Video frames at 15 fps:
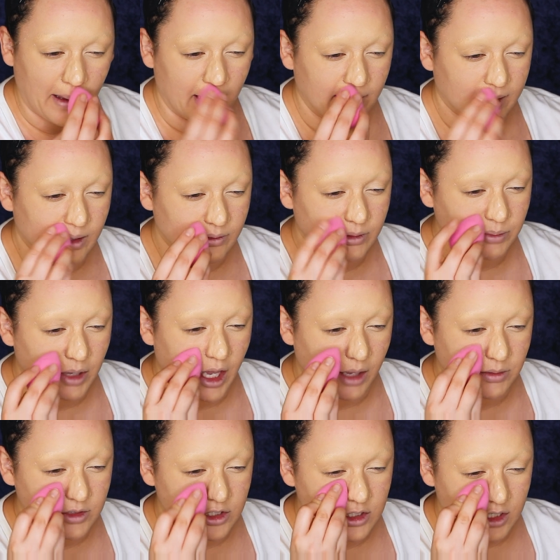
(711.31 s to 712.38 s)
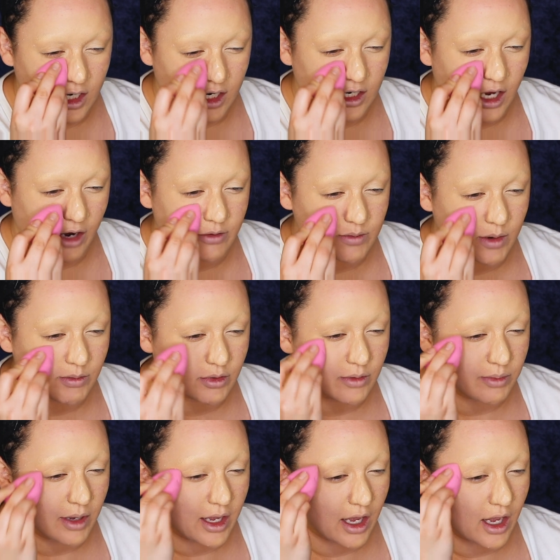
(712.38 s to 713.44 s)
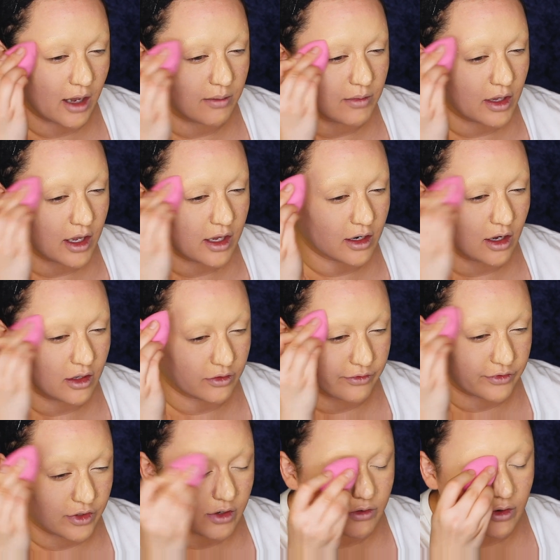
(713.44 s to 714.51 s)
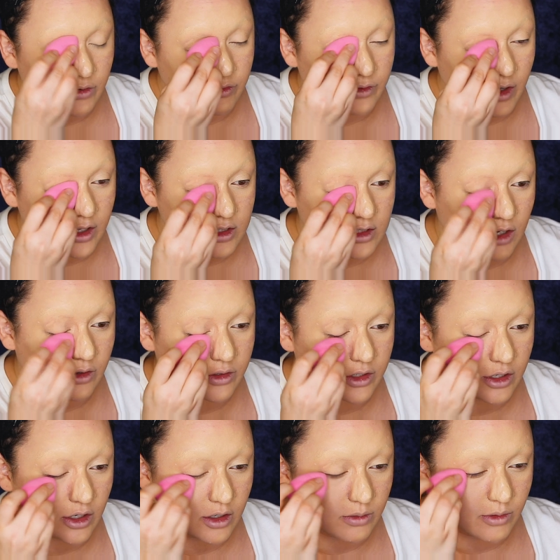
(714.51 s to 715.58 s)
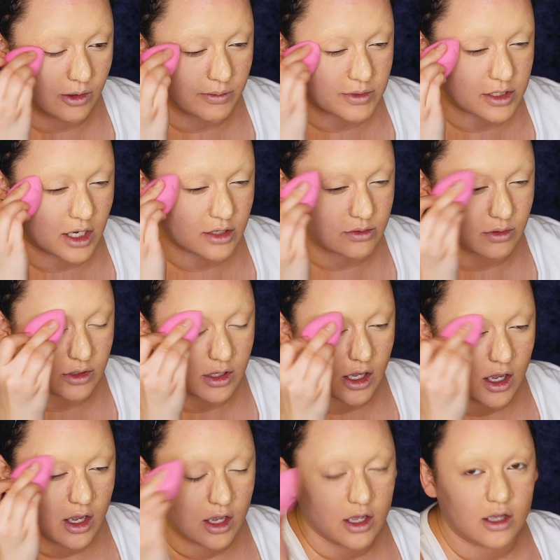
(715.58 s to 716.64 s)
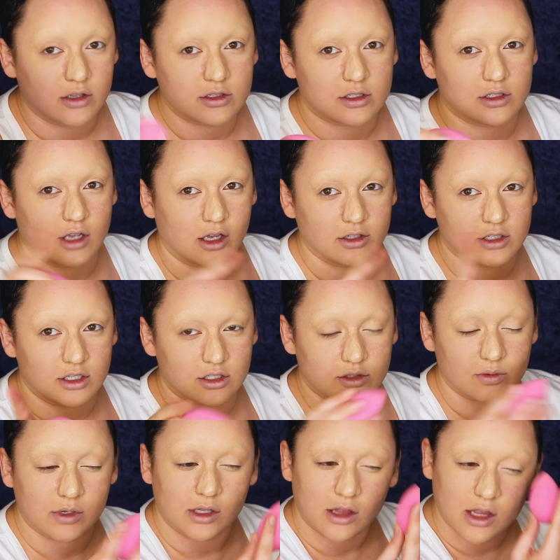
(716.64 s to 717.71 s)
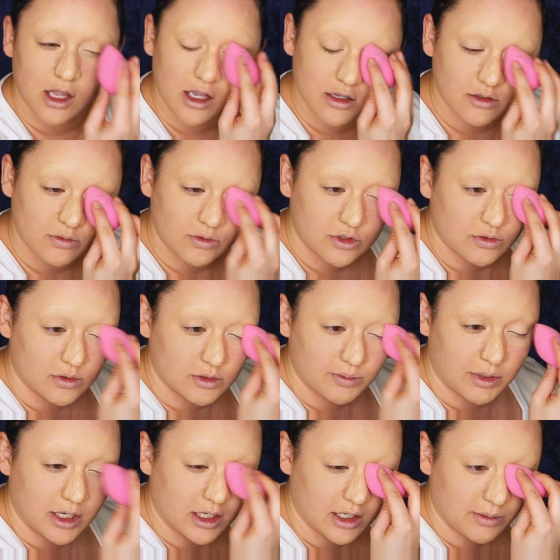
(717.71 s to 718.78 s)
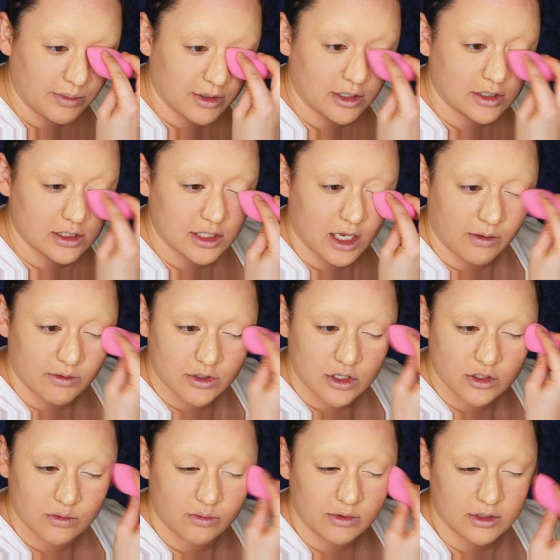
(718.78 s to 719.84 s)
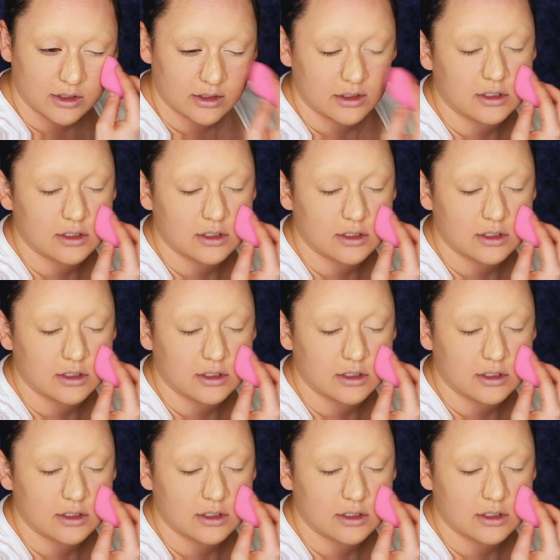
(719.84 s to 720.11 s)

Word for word: Again with Pam and Shane, I remember Pam and a few of our friends, not only her, were obsessed with salty sweet things, which was peanut butter sandwiches with